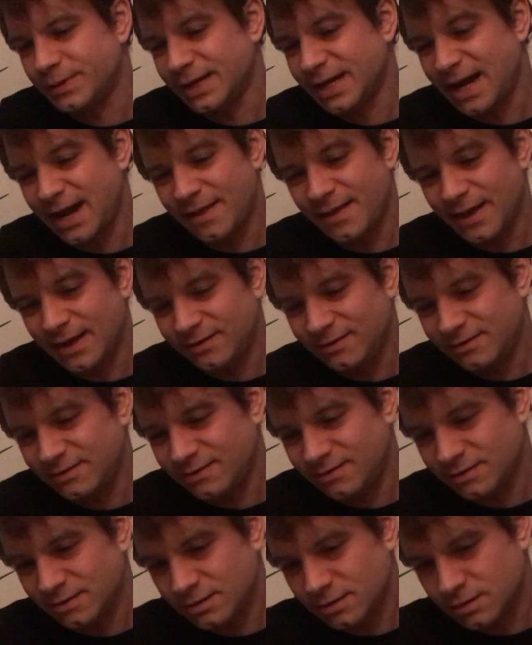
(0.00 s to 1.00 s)
yeah,
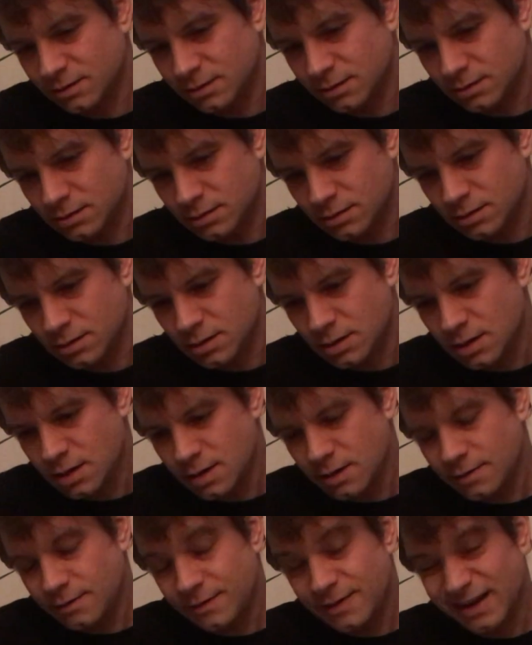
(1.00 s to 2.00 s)
that's
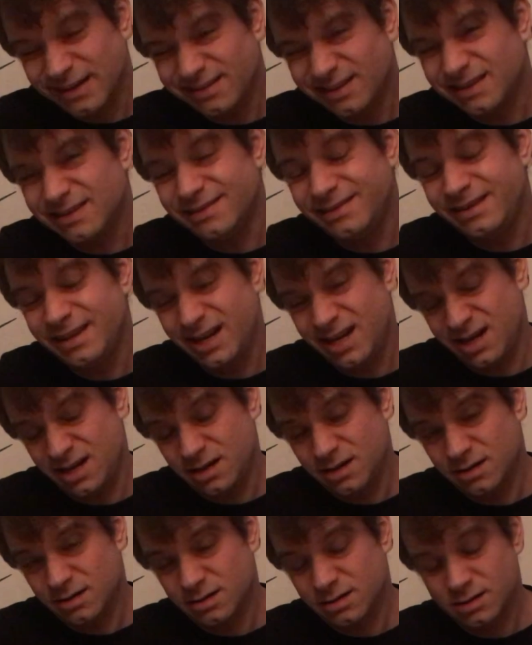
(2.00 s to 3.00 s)
a
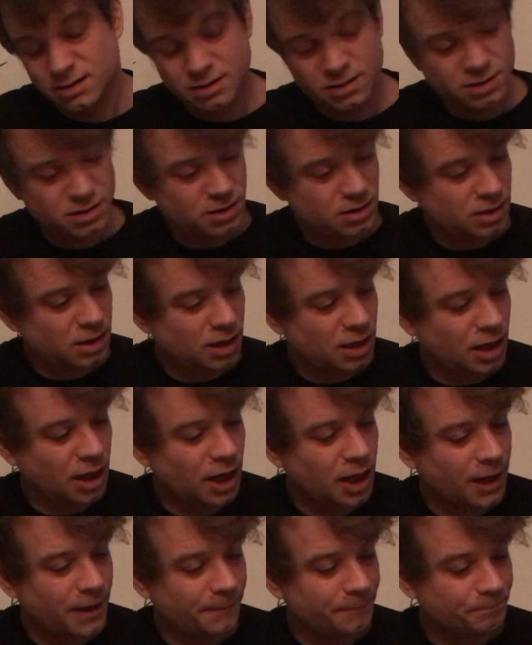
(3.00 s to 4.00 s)
D.
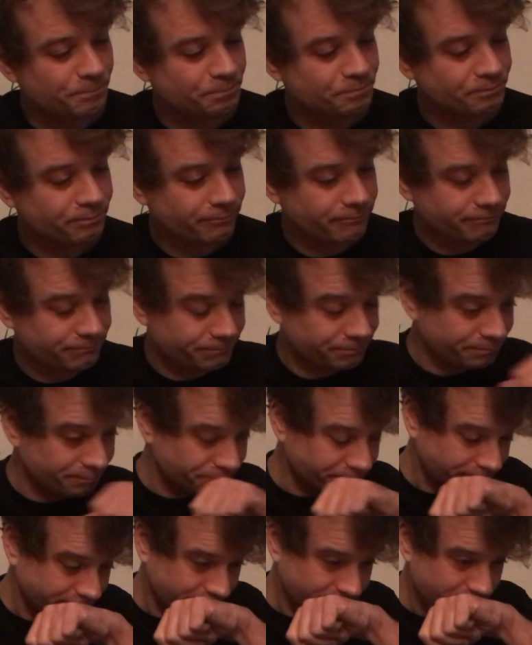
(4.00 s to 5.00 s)
One
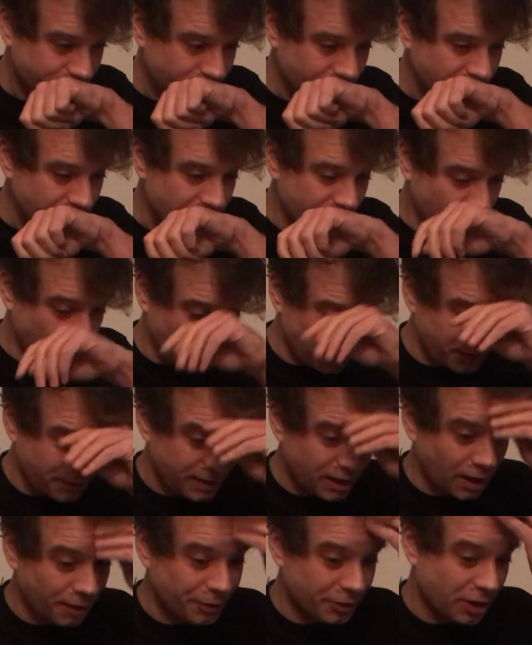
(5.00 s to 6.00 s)
of
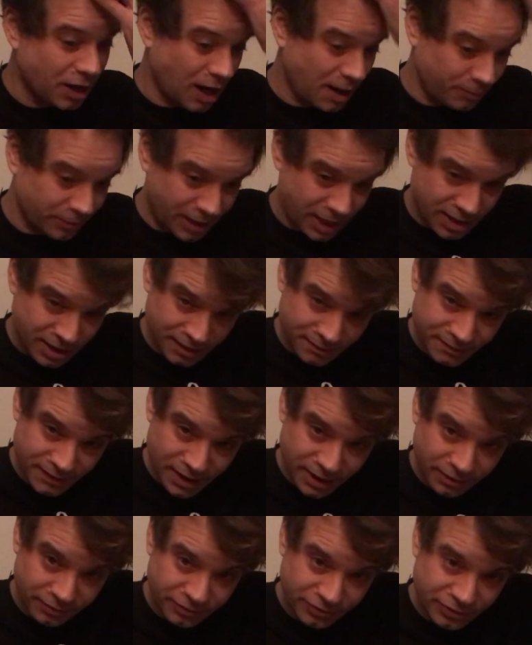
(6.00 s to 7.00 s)
the other complicated
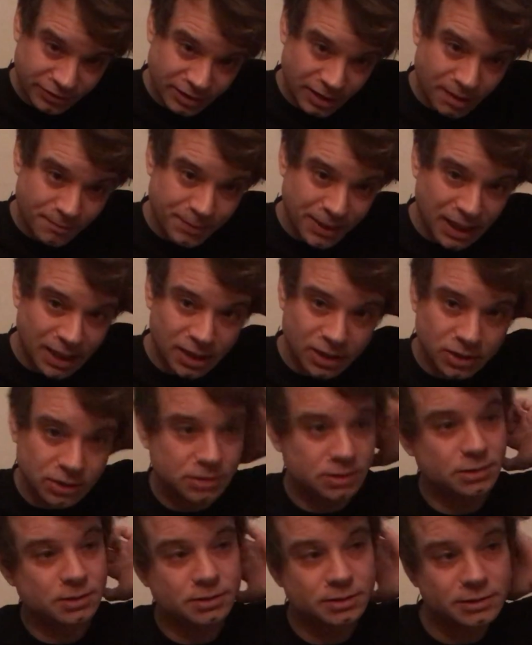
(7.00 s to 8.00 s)
things
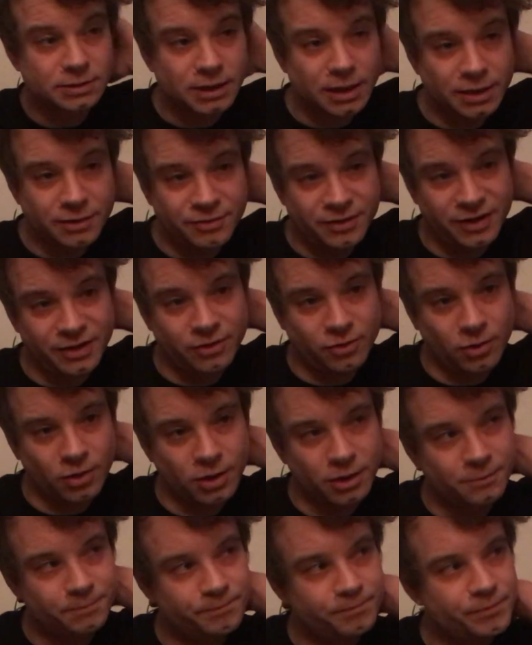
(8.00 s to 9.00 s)
about a D
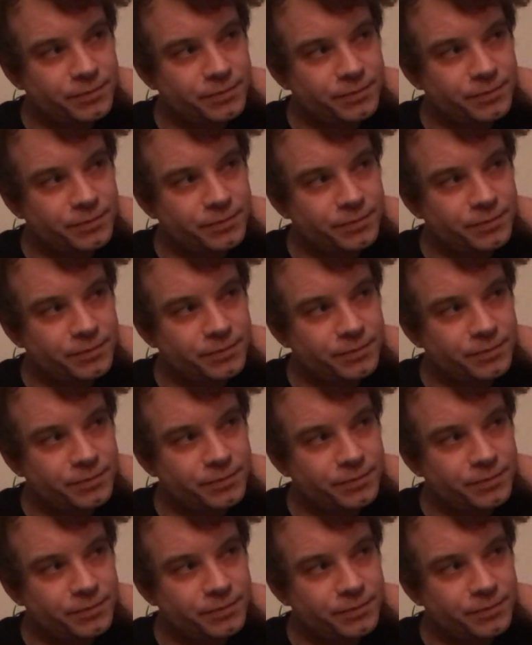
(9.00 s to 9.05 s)
chord